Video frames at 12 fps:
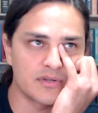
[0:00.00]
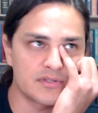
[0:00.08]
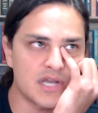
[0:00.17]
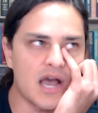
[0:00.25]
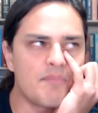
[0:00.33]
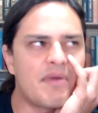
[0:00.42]

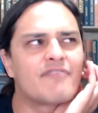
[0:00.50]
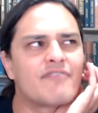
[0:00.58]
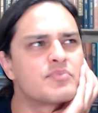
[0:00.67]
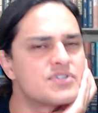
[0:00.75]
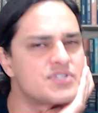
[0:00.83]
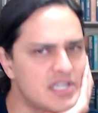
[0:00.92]
top
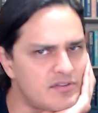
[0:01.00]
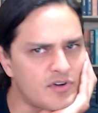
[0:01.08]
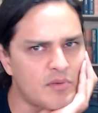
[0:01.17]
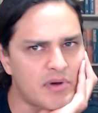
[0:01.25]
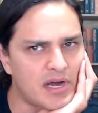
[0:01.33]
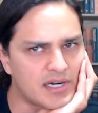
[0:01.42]
0.5% of
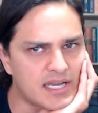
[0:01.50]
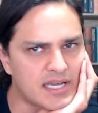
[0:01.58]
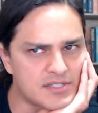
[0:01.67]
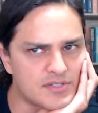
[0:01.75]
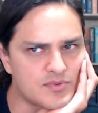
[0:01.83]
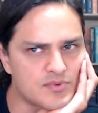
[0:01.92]
all
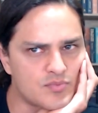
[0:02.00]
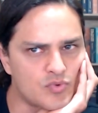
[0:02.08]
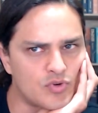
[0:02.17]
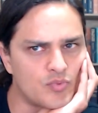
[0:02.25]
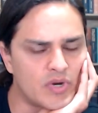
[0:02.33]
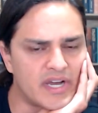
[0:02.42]
podcasts
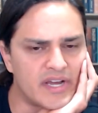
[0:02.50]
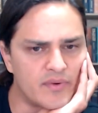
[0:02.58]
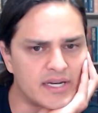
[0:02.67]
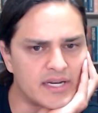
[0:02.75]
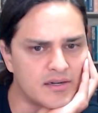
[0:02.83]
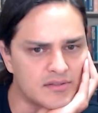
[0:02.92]
worldwide
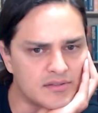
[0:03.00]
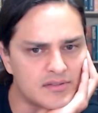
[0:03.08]
right now.